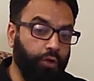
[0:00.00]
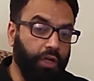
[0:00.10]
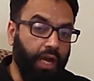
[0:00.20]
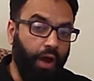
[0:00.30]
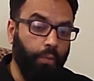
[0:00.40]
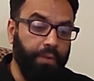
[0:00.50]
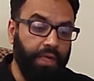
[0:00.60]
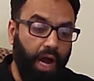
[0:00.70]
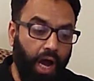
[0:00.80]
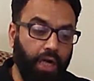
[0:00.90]
how many
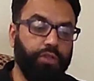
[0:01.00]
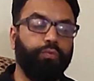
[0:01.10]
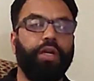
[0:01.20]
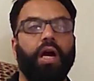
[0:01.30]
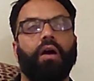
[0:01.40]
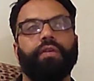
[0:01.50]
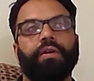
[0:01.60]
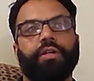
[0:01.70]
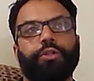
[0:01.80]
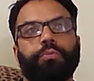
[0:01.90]
arts we have in
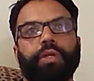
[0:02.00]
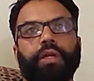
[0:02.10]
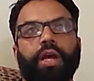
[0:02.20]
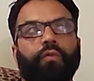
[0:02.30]
Kashmir.